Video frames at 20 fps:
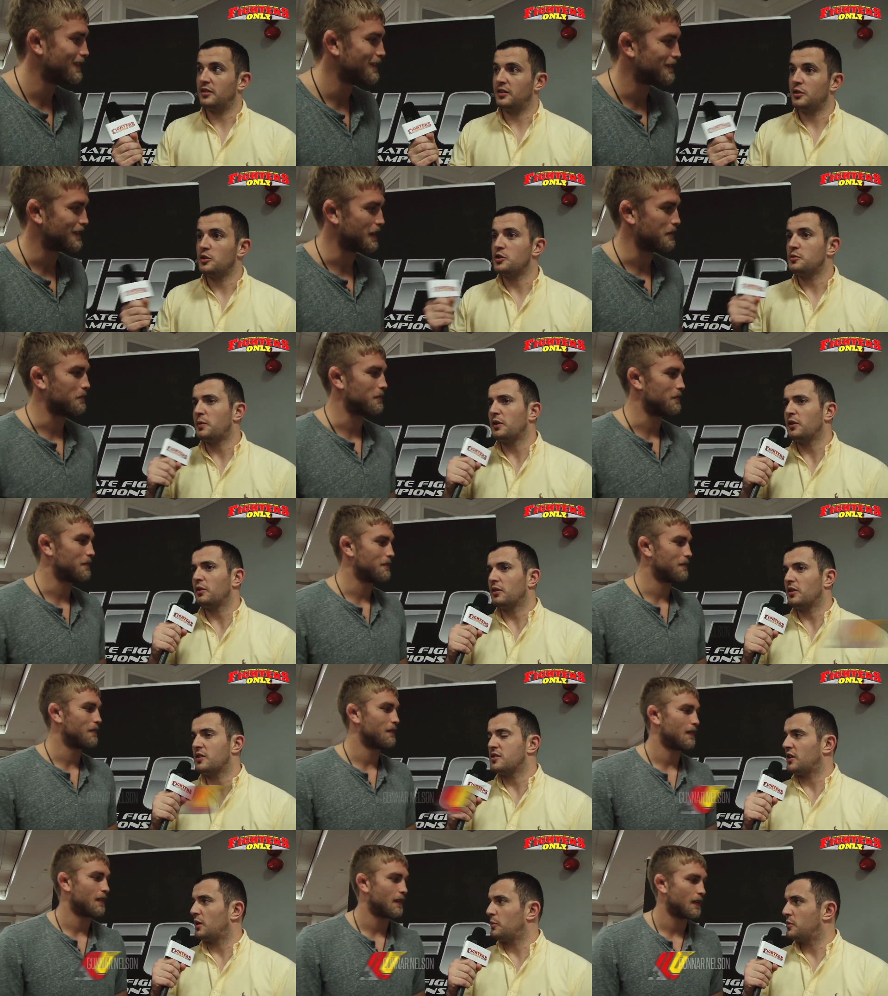Speaker 1: You spend a
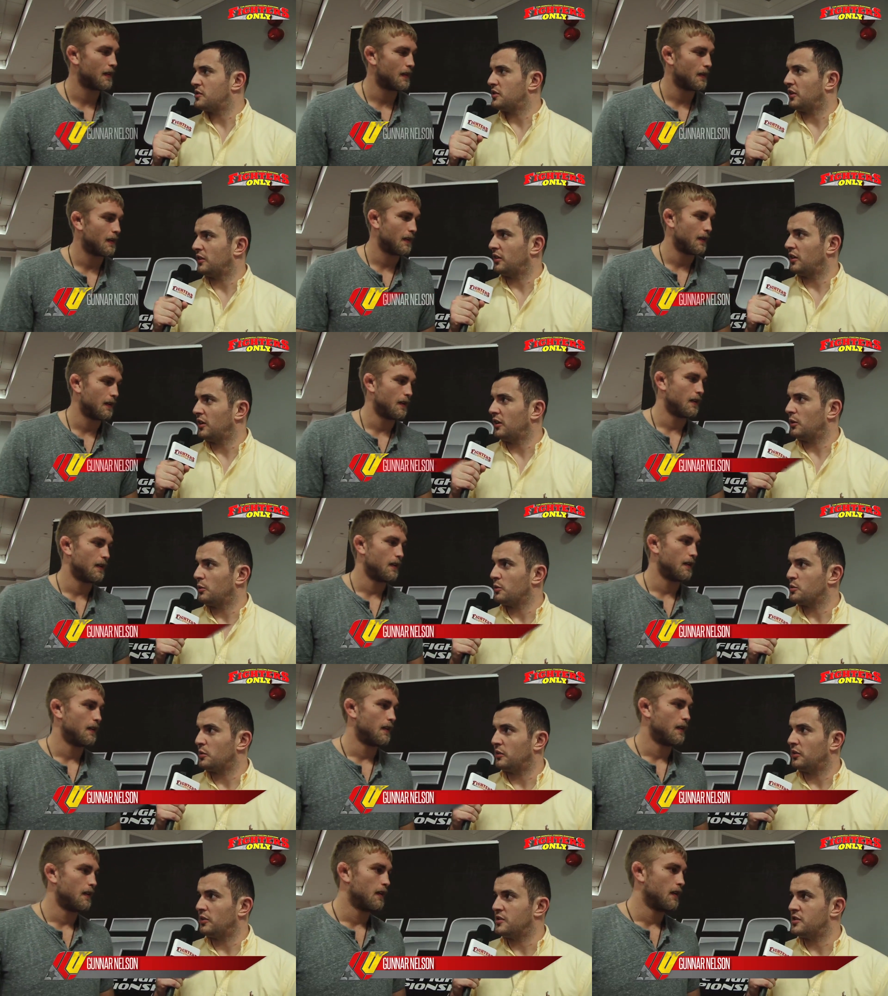lot of time in San Diego
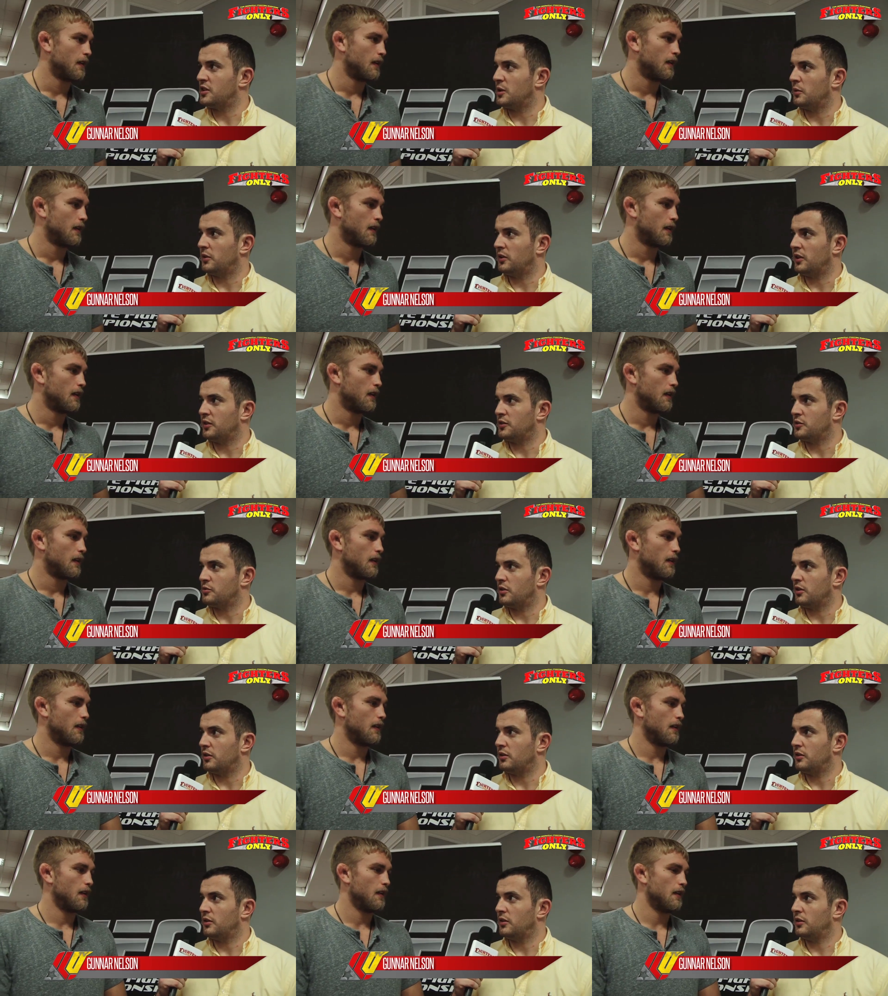as well at Team Alliance,
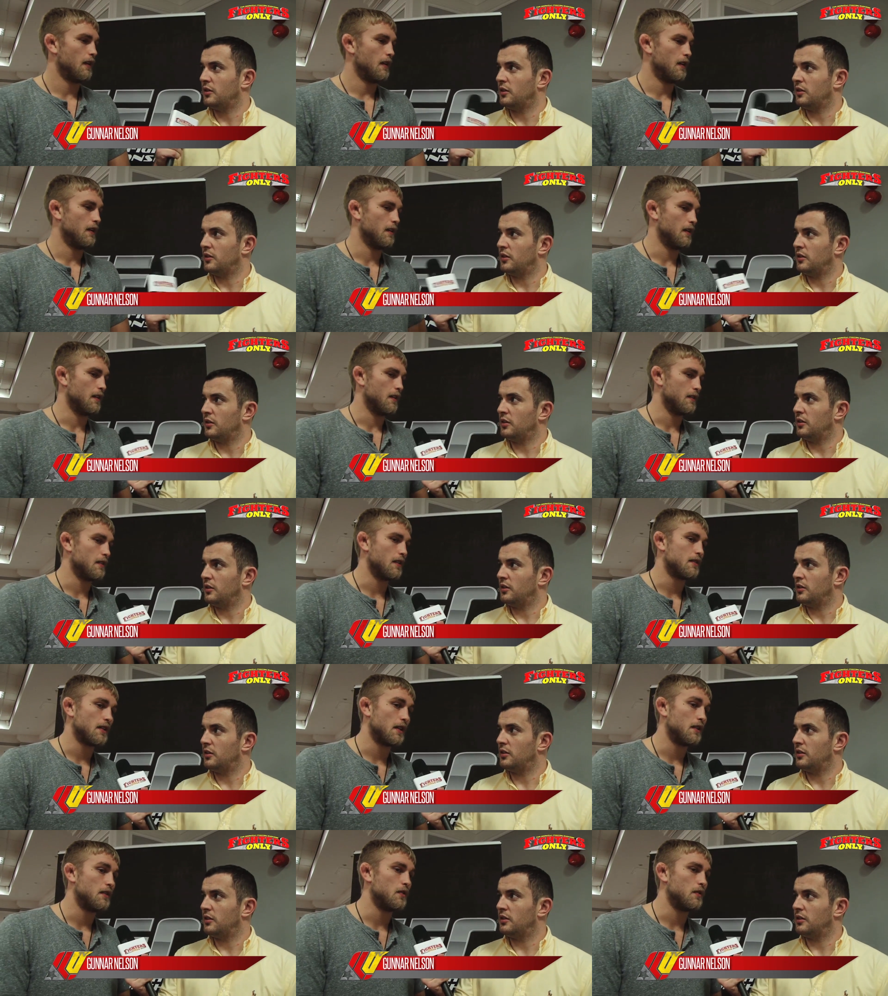right?
Speaker 2: Uh,
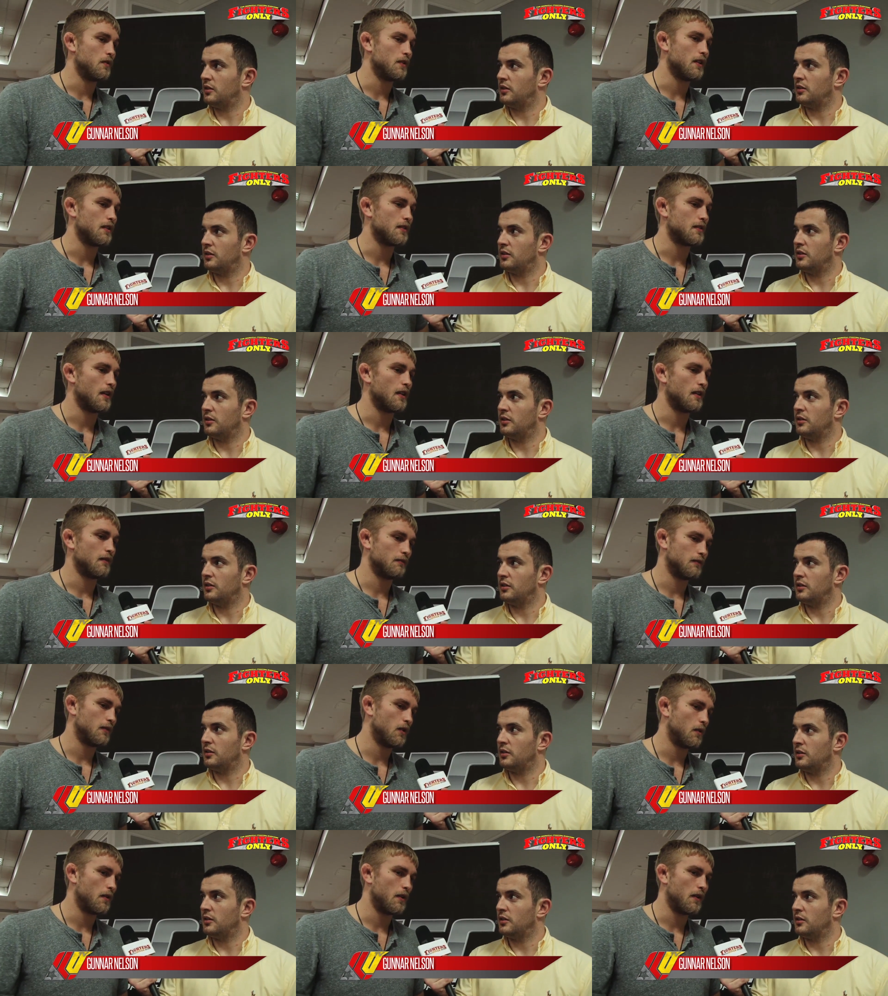yes, I do. Yes, I
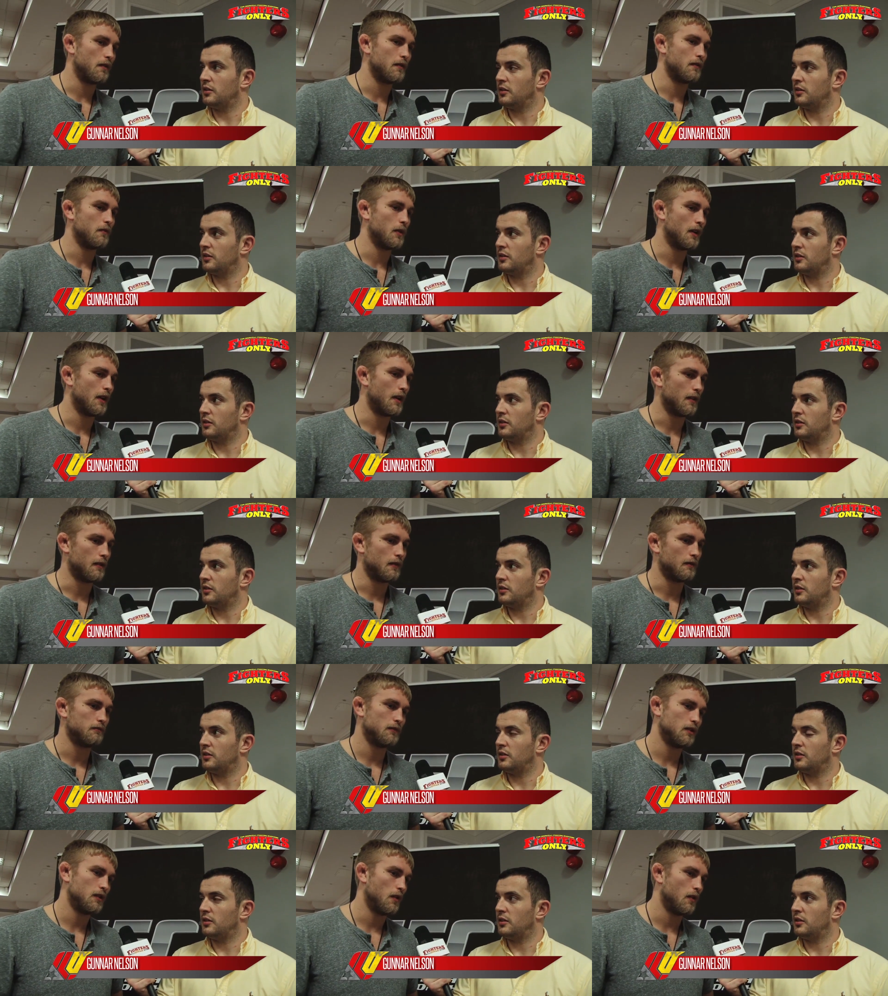go there when I,
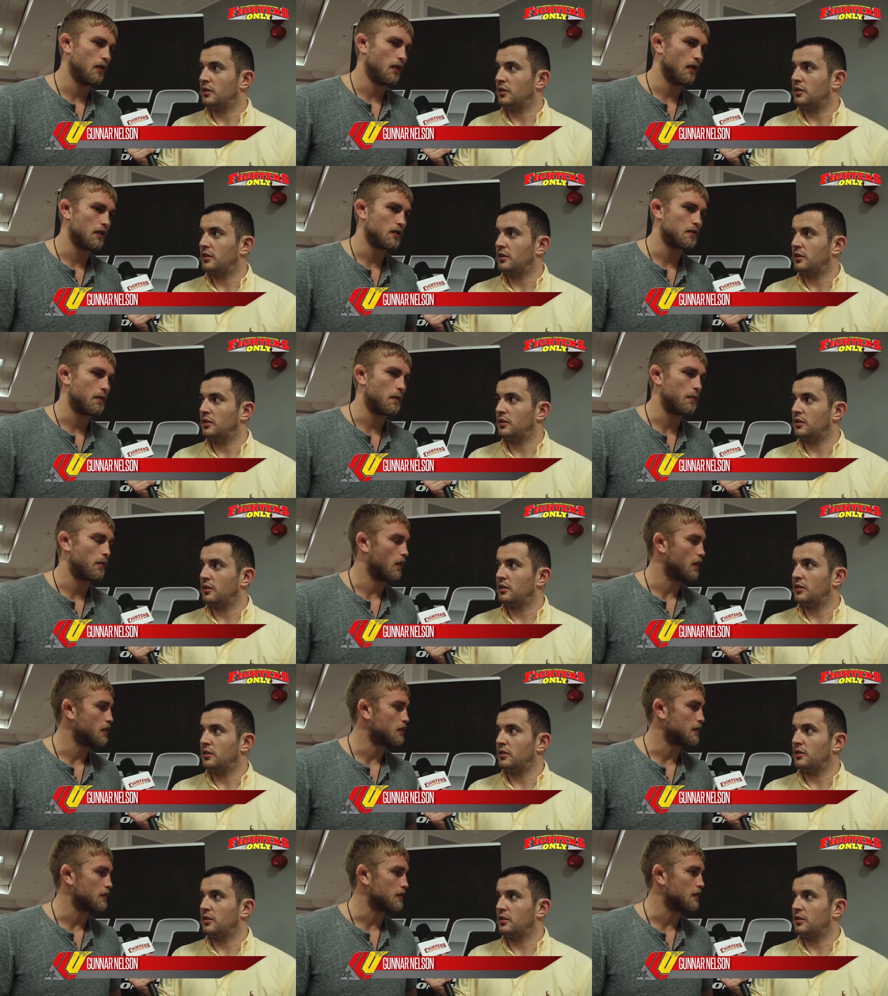you know, in lots of
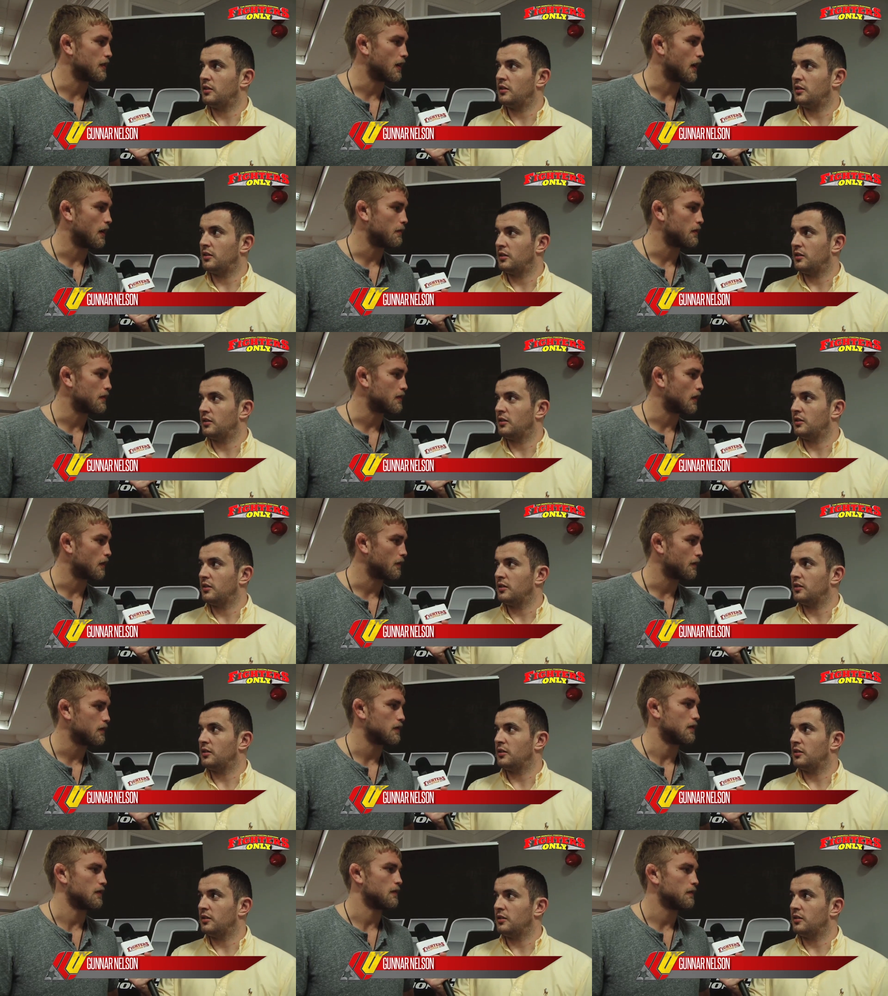preparations in camp and
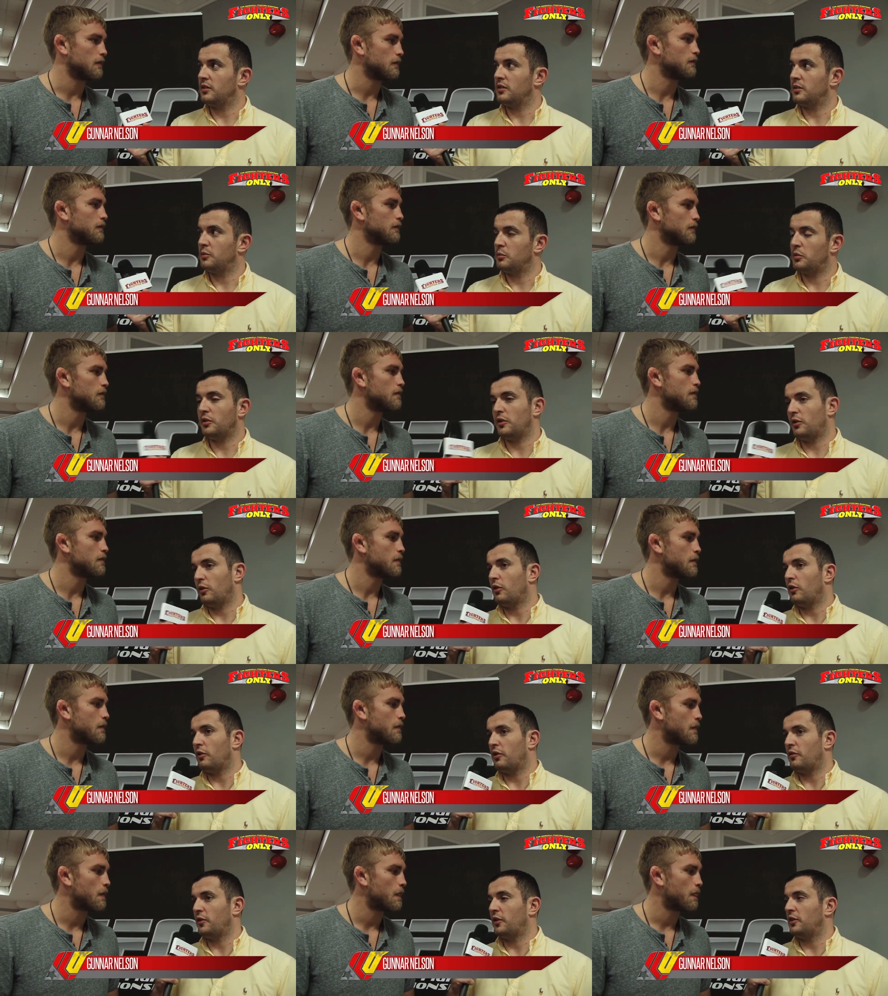stuff. So. Yeah.
Speaker 1: Well, the
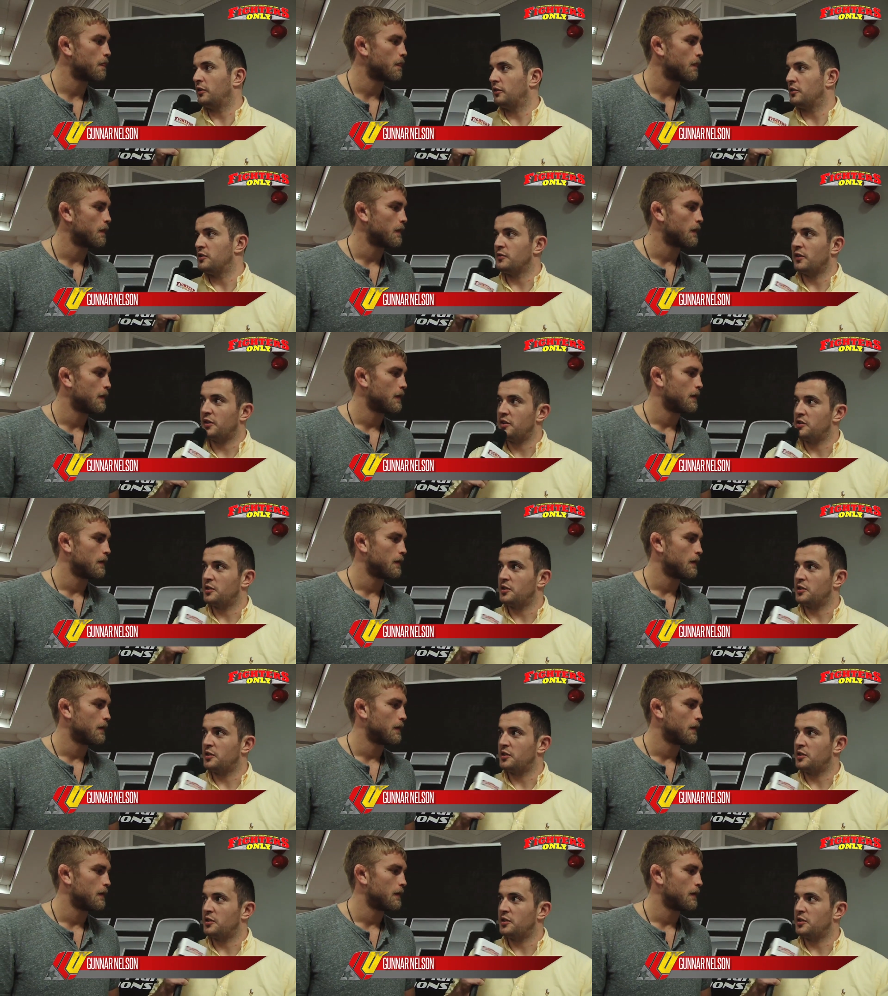north of England is very